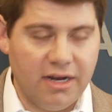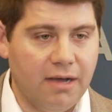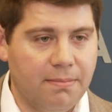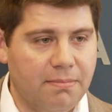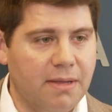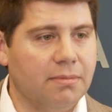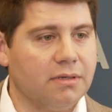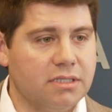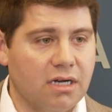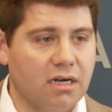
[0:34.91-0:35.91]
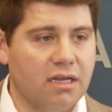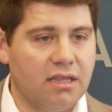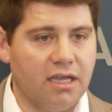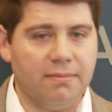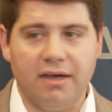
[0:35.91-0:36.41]
up and people are starting to
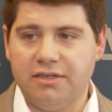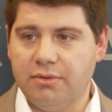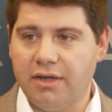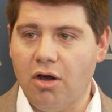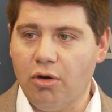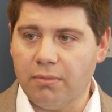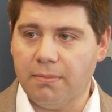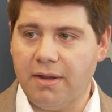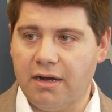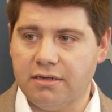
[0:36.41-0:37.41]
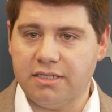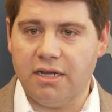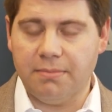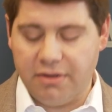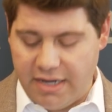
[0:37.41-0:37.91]
think about doing home repairs and
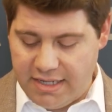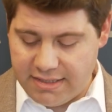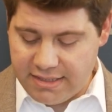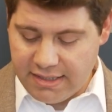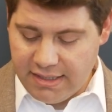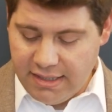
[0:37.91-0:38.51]
upgrades.